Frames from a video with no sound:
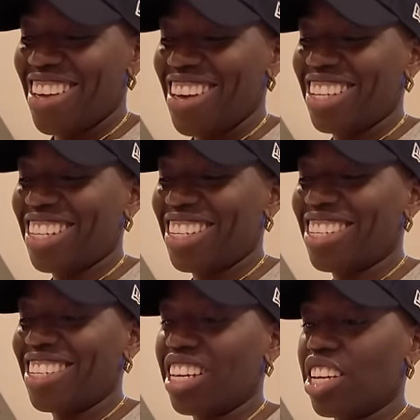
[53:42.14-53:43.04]
As
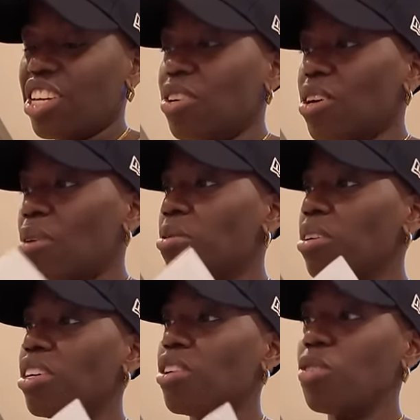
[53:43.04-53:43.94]
Ezzy said, I
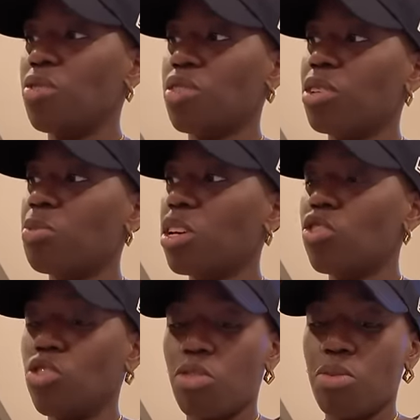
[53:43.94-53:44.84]
printed off this picture of